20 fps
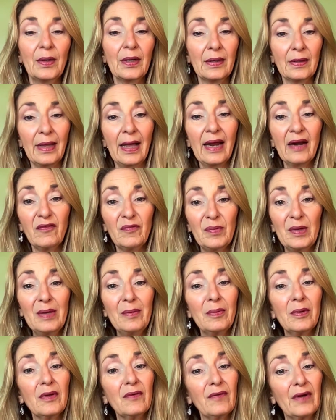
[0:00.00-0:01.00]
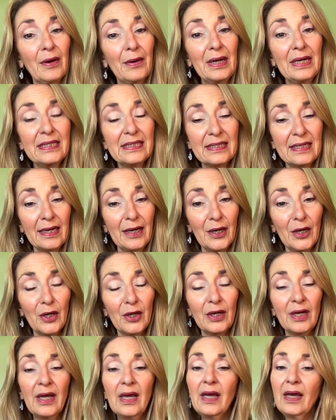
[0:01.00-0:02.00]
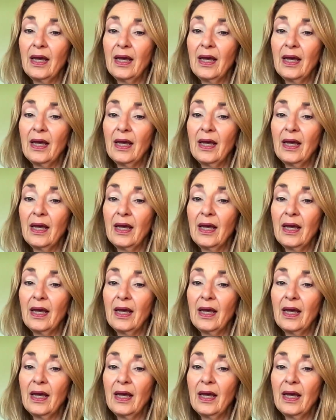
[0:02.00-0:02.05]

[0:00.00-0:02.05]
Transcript: and a lot of people are very scared